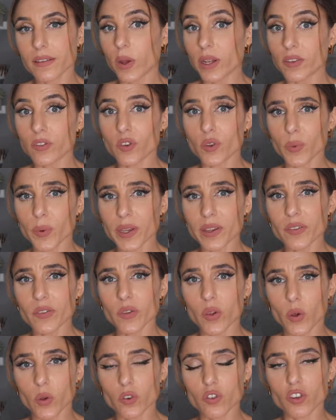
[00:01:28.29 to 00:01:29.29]
When doing
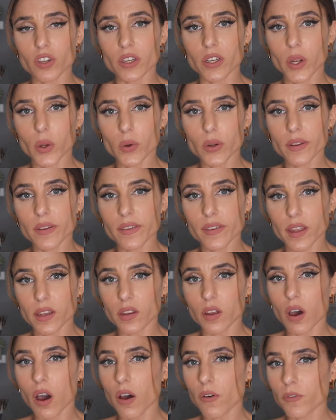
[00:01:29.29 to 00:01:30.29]
so, she noticed that
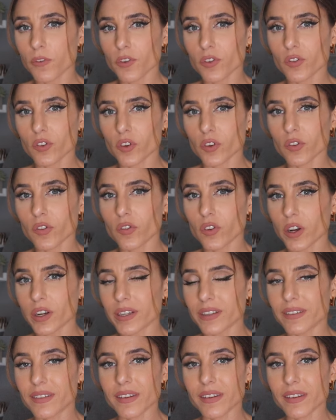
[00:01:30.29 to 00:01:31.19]
the officers started